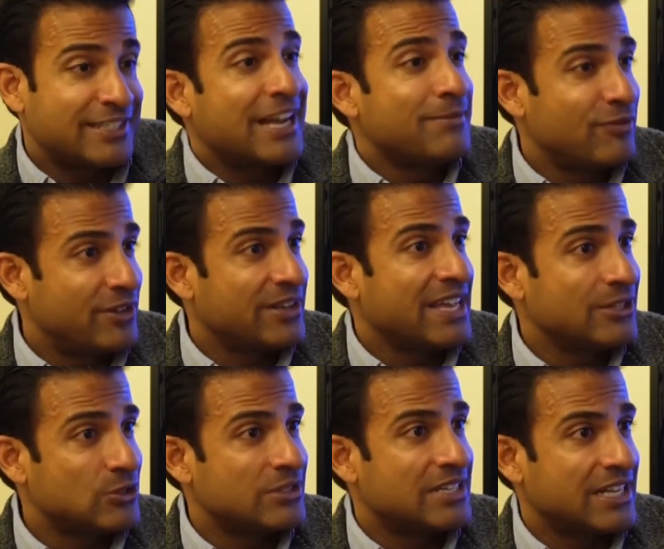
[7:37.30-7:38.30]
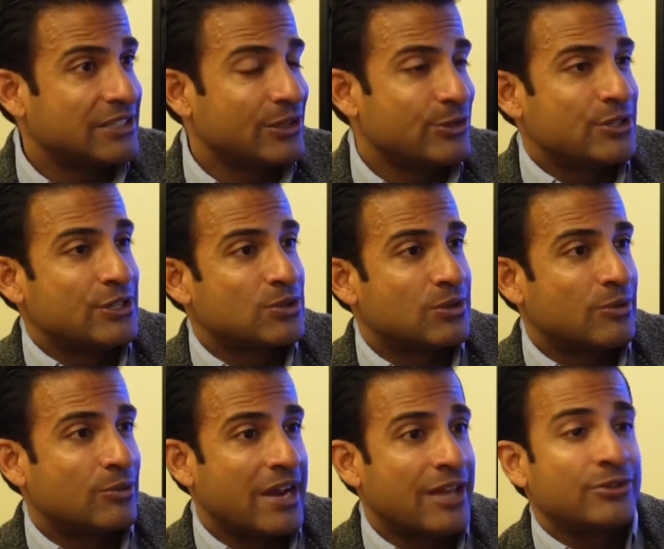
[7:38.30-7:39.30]
at the time of their cancer diagnosis,
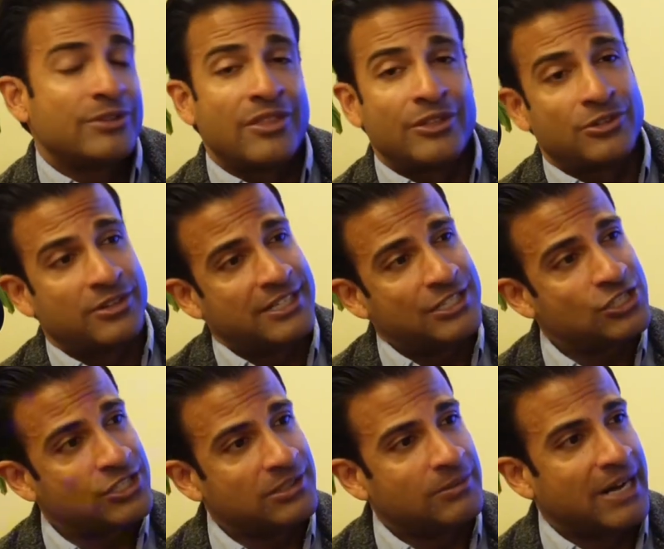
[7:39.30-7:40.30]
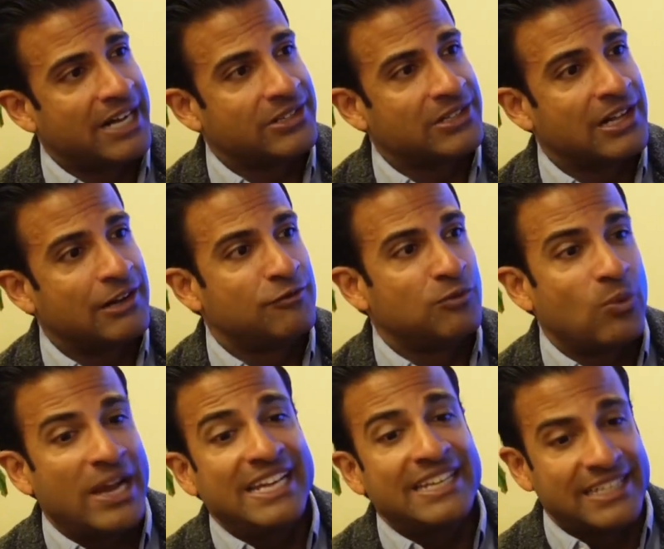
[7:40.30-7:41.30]
rather than the traditional model of
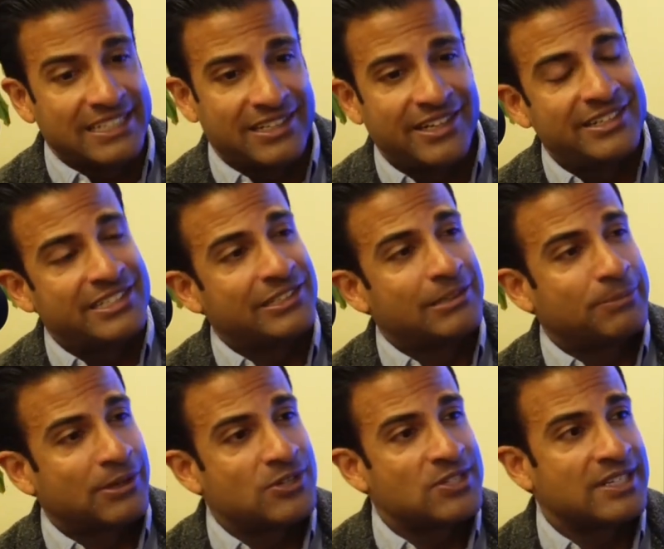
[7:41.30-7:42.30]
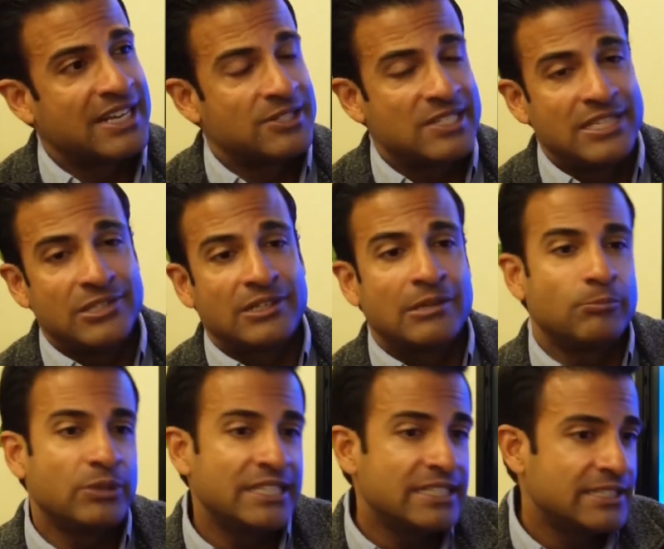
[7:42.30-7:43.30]
waiting until a person has either
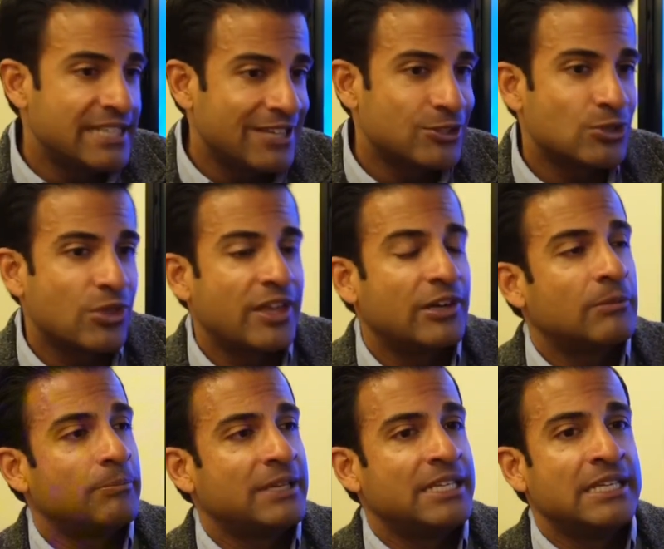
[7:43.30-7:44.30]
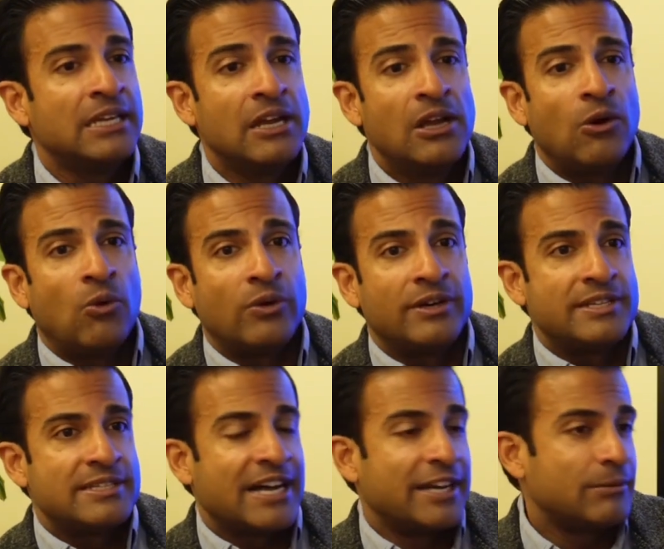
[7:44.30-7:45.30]
completed cancer therapy or
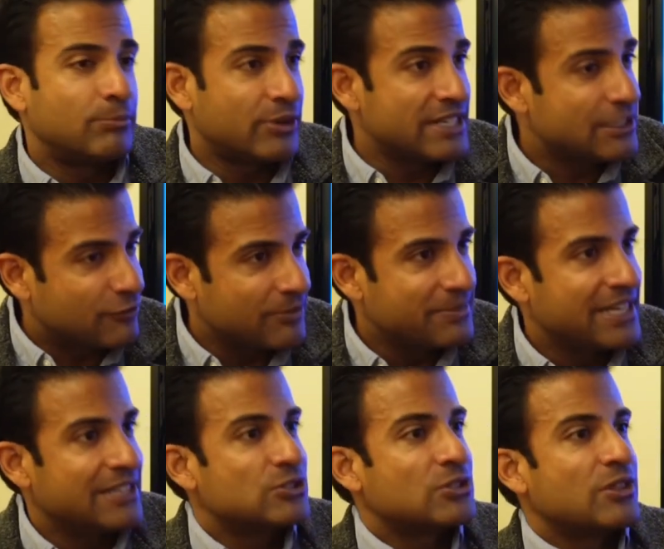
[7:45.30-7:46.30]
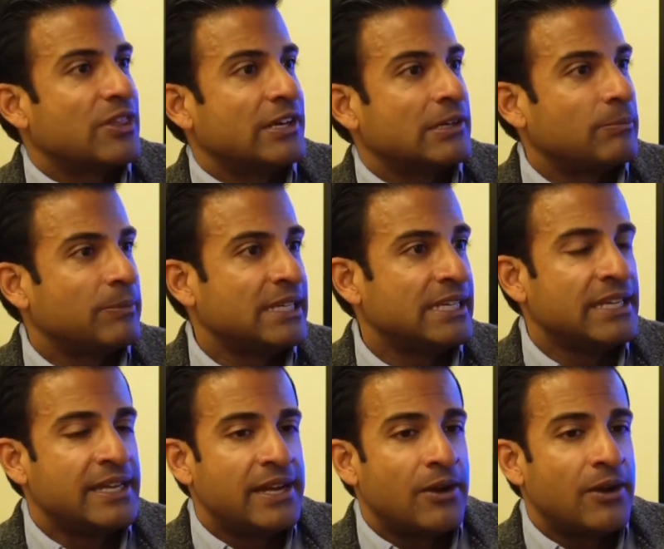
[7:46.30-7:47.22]
is on a break from cancer therapy.